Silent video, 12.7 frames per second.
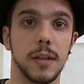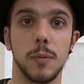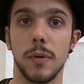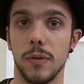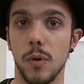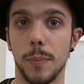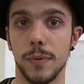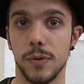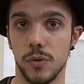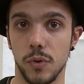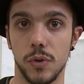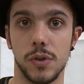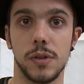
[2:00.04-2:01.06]
deal with open
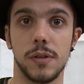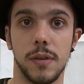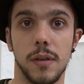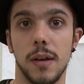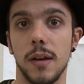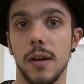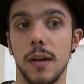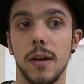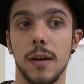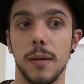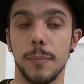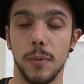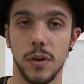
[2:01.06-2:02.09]
source
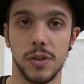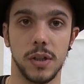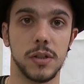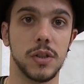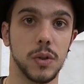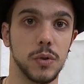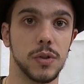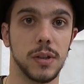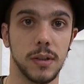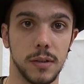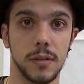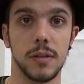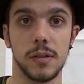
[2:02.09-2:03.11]
projects
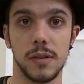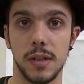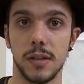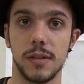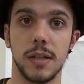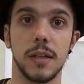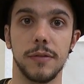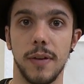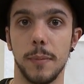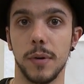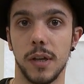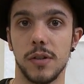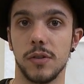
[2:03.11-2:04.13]
using the CNC
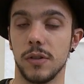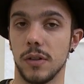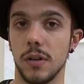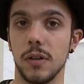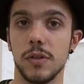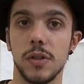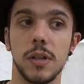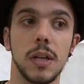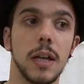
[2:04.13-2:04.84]
fabrication technology.